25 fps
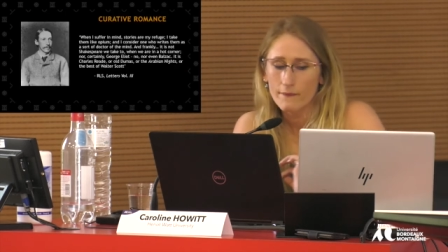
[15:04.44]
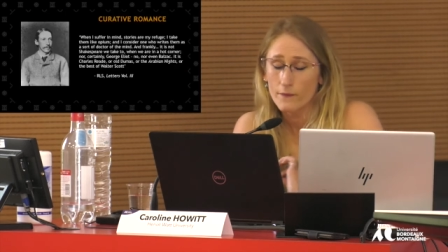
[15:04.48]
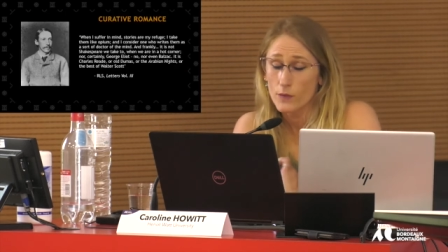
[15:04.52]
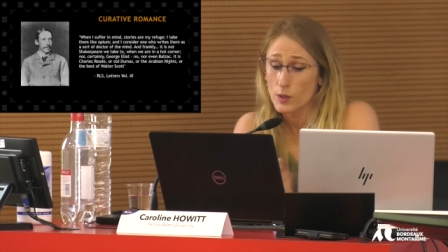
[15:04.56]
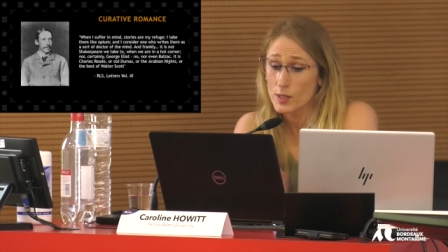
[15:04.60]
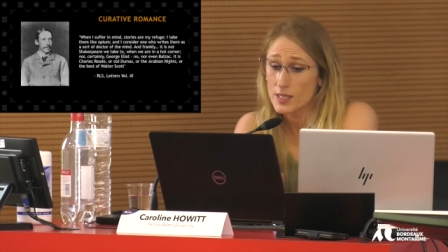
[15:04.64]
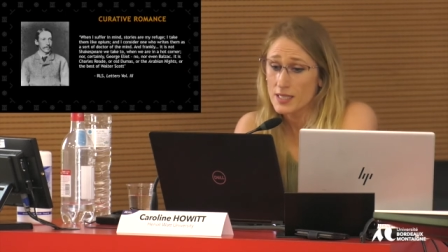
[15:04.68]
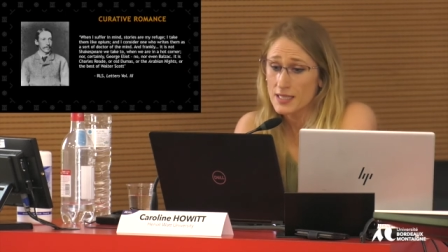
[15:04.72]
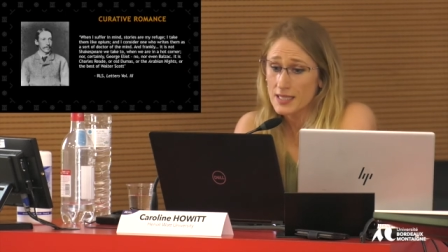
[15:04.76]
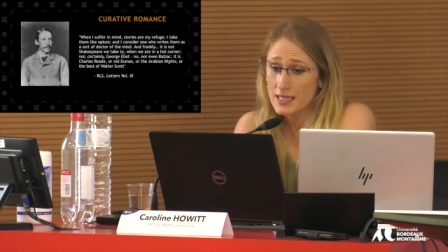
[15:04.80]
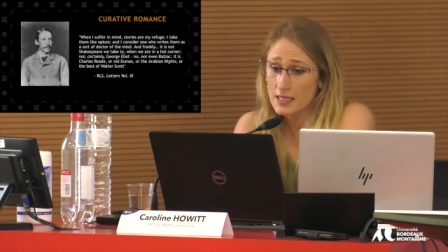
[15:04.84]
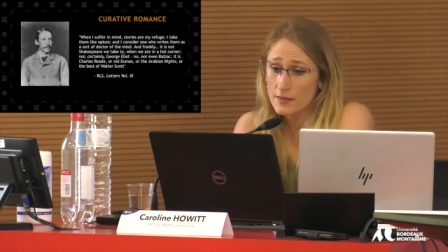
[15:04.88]
For
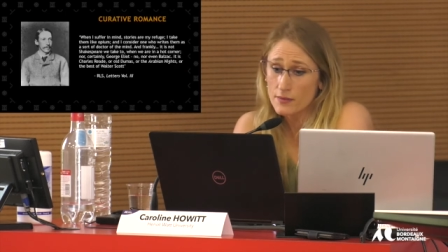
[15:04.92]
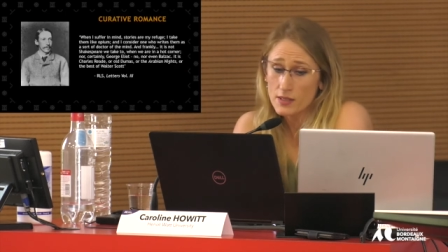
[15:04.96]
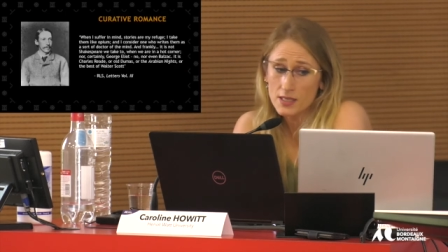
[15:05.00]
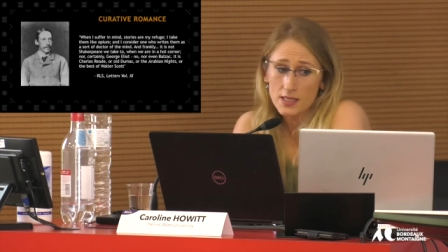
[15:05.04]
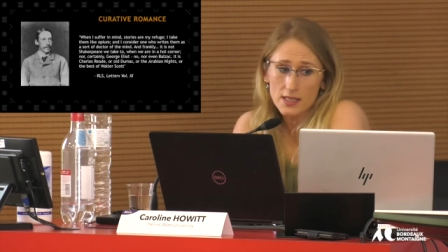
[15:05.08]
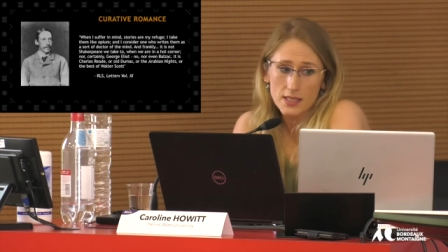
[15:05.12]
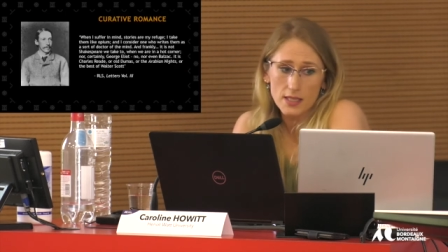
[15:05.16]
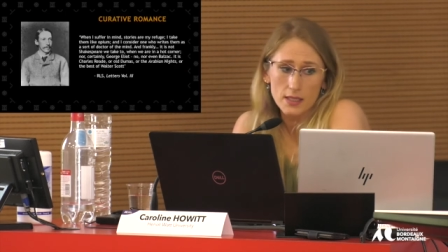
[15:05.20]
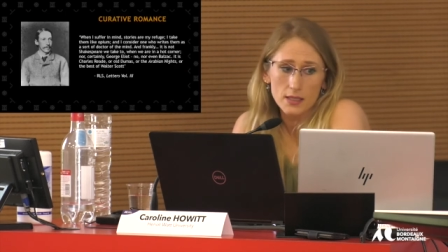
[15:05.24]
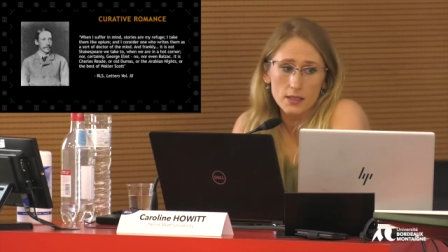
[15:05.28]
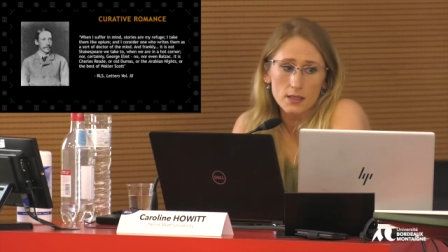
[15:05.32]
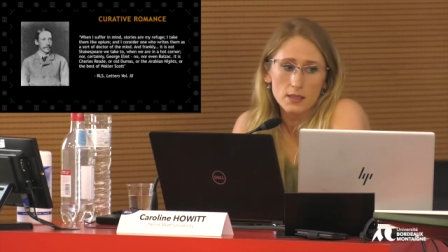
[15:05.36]

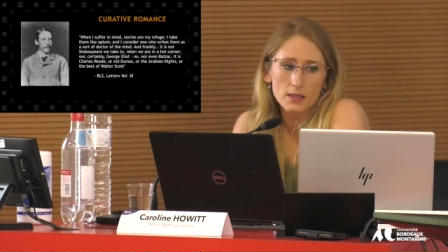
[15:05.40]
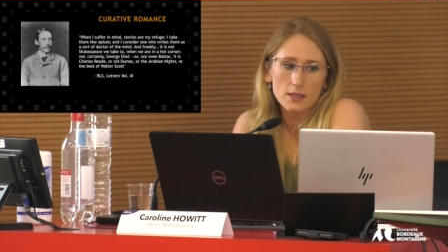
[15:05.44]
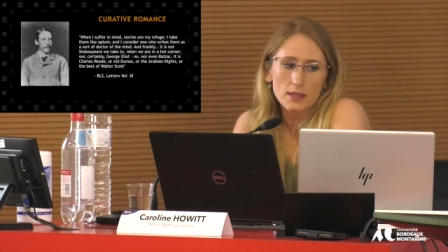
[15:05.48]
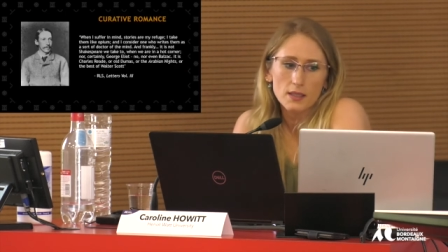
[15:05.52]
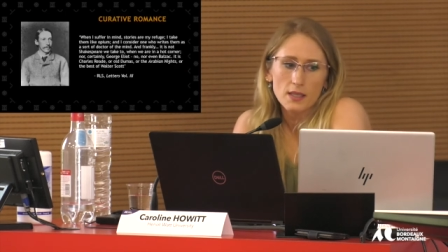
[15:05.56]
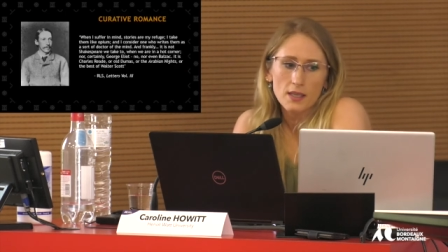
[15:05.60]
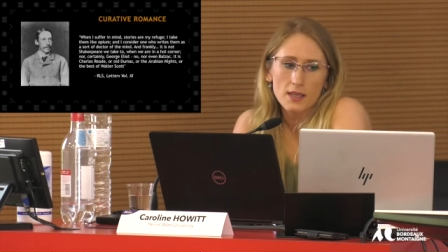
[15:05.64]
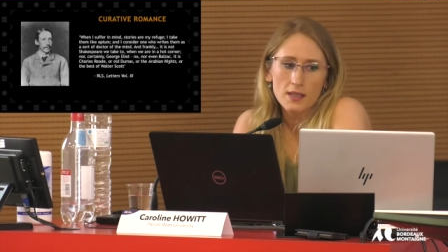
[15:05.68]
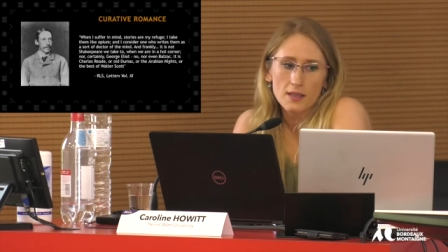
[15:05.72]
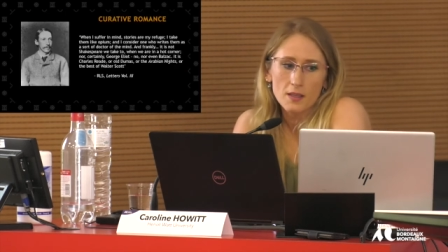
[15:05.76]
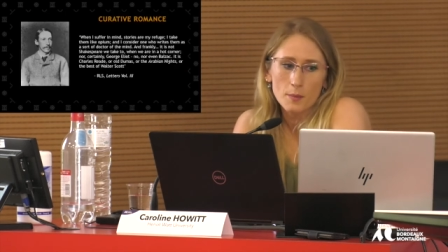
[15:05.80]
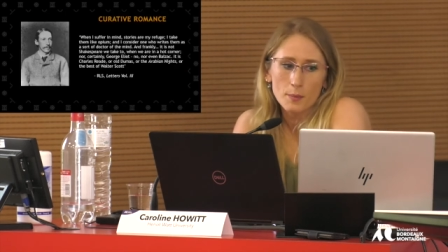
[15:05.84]
Stevenson,
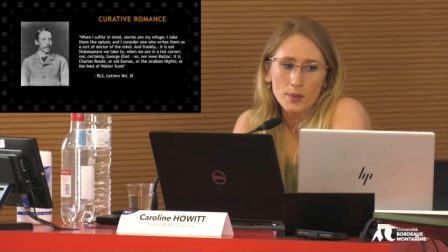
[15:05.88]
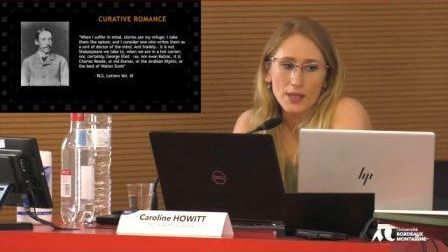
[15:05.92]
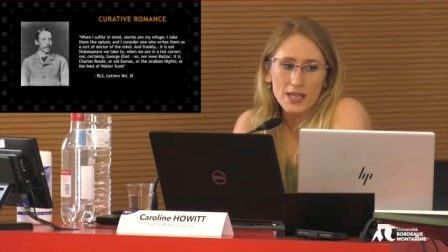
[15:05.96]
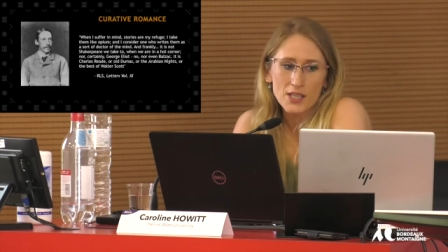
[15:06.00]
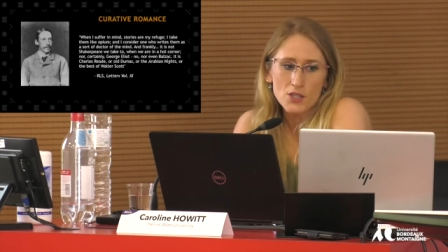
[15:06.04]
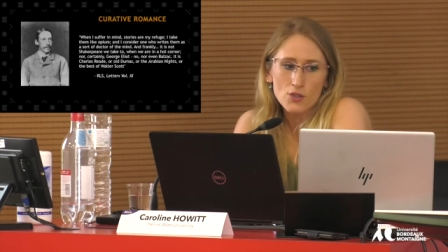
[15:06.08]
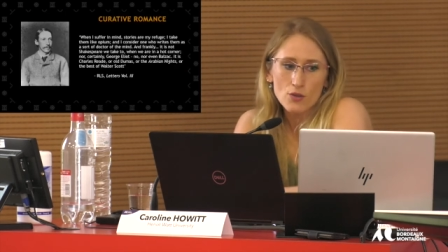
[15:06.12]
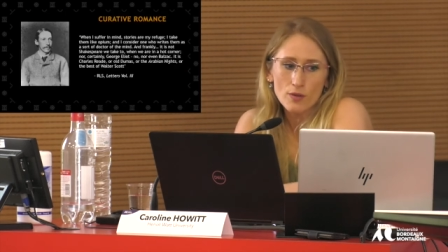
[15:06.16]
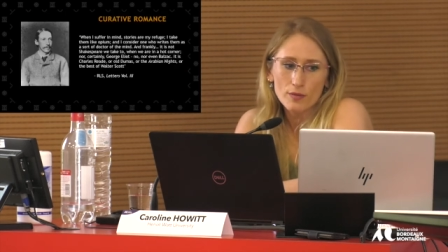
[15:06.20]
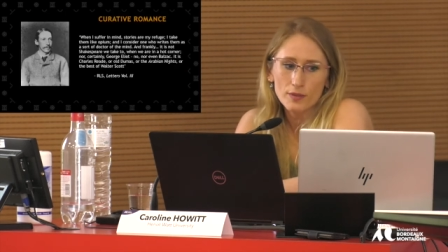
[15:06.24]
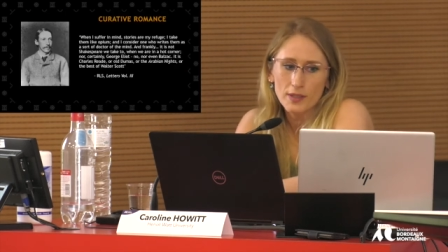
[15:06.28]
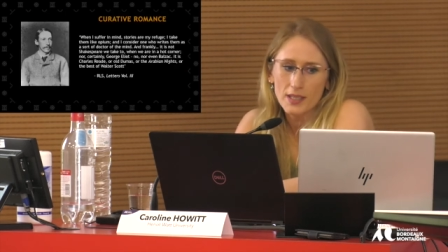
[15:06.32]
the
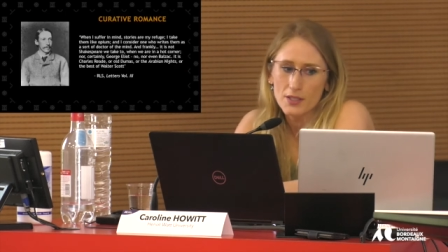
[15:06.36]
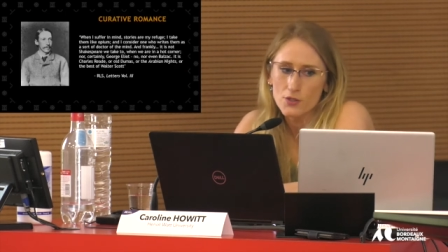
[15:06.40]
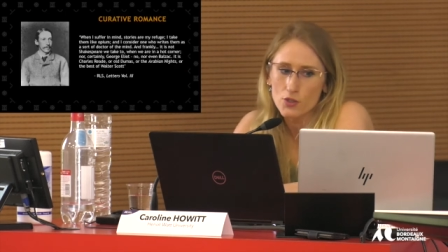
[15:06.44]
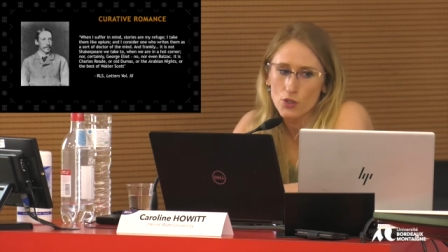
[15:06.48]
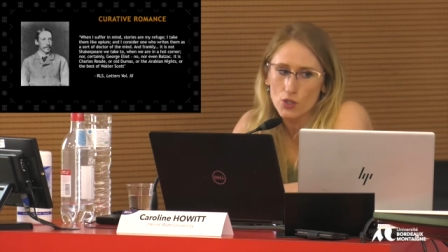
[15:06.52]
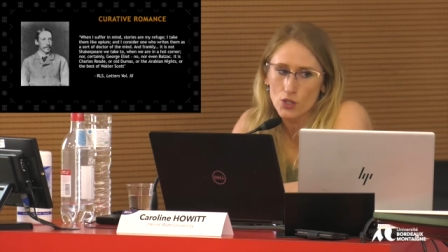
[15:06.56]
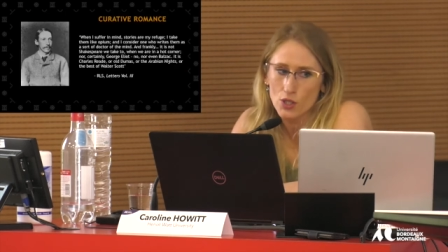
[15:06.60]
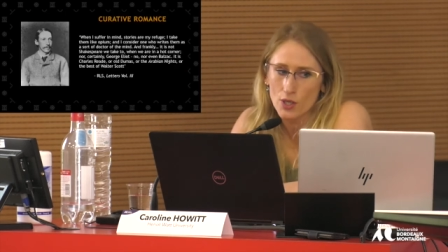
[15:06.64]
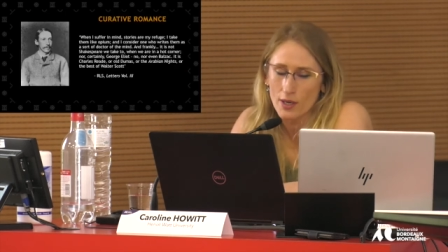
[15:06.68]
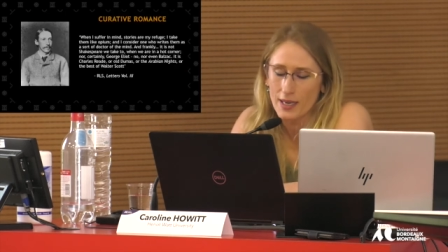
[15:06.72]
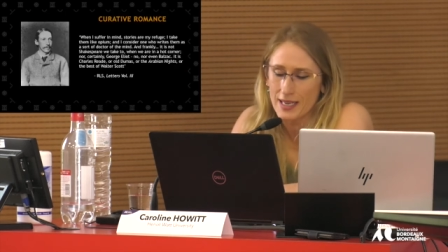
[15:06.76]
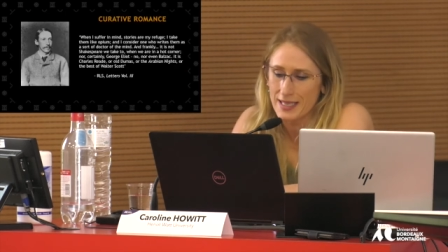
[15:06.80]
pleasure of literature,